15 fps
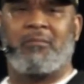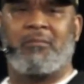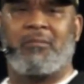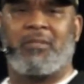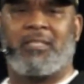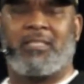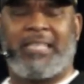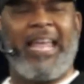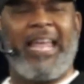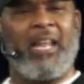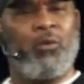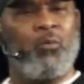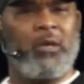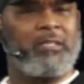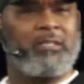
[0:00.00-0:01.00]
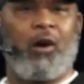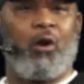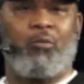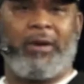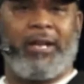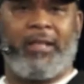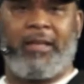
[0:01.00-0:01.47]
stating what's
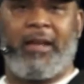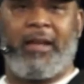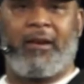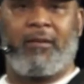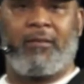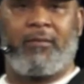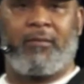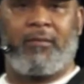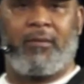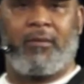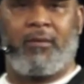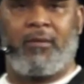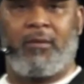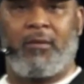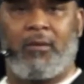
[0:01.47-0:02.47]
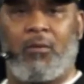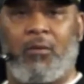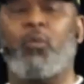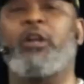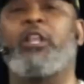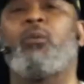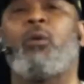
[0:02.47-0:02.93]
already there.
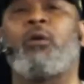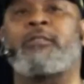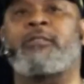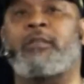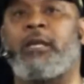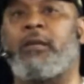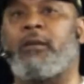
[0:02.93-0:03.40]
What do you want to see?